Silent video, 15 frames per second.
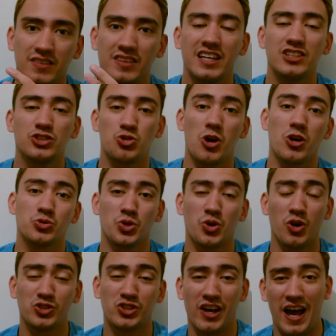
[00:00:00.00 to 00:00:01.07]
These drugs will
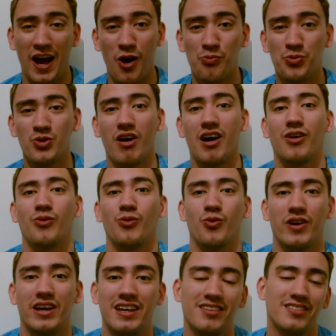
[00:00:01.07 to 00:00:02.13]
also help you out
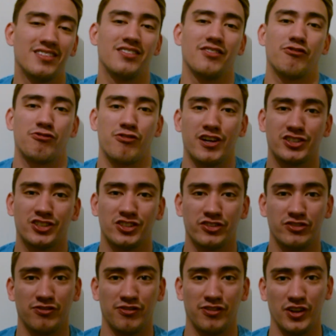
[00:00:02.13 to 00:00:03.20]
with
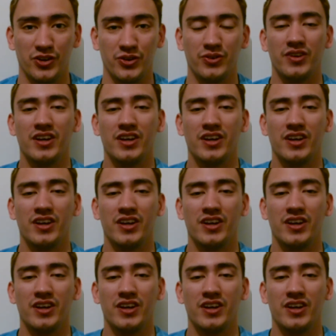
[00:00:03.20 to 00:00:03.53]
freshers flu.